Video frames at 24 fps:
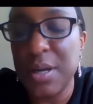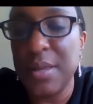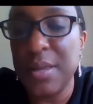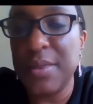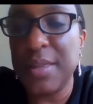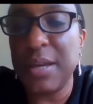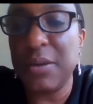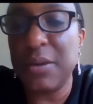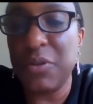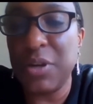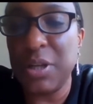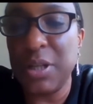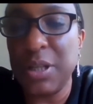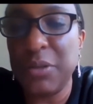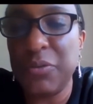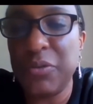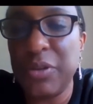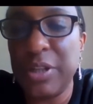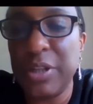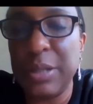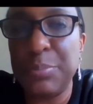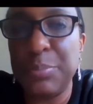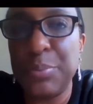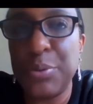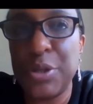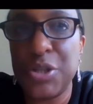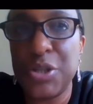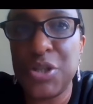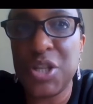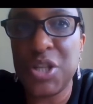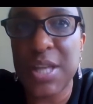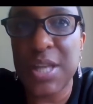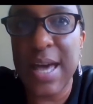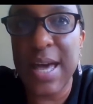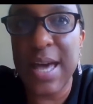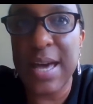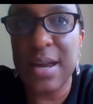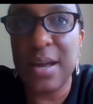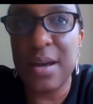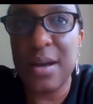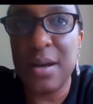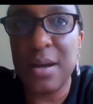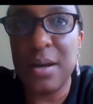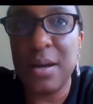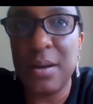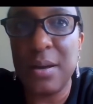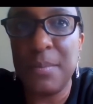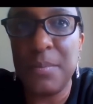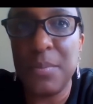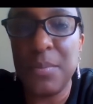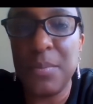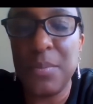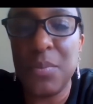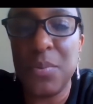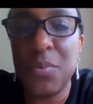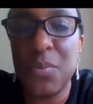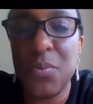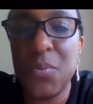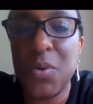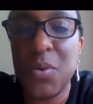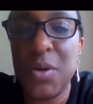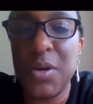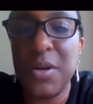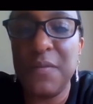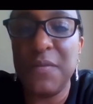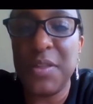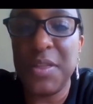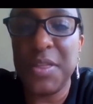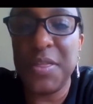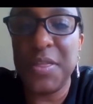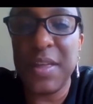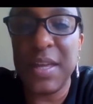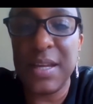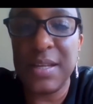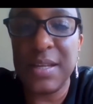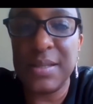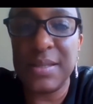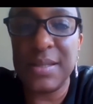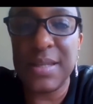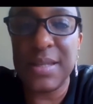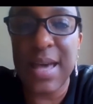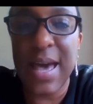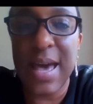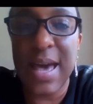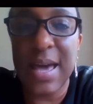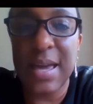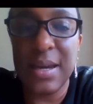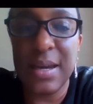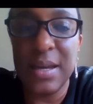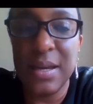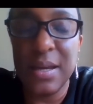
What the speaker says: They really, really pushed that. One of the things that